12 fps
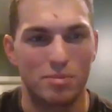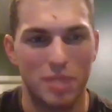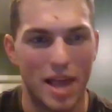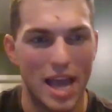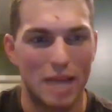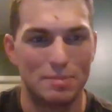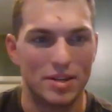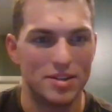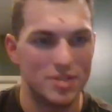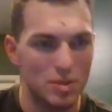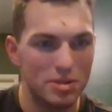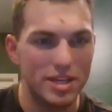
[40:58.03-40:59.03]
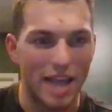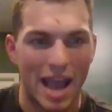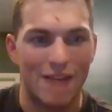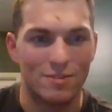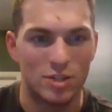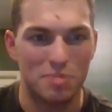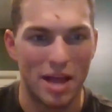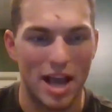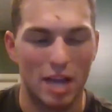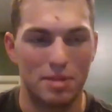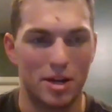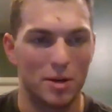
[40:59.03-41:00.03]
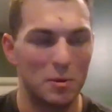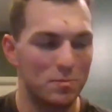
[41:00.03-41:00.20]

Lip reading: black bear, so pretty average black bear.